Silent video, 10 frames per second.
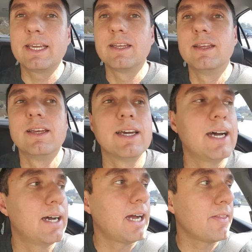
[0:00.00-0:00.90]

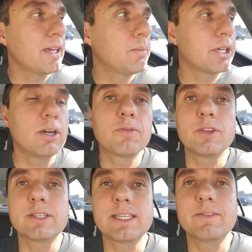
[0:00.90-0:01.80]
Uh, I think I'm gonna go for
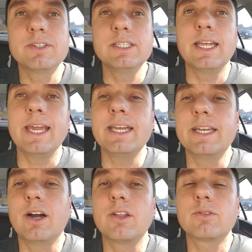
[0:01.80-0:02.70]
the 70 to
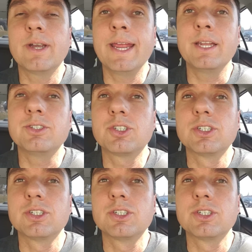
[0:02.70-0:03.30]
$80 range.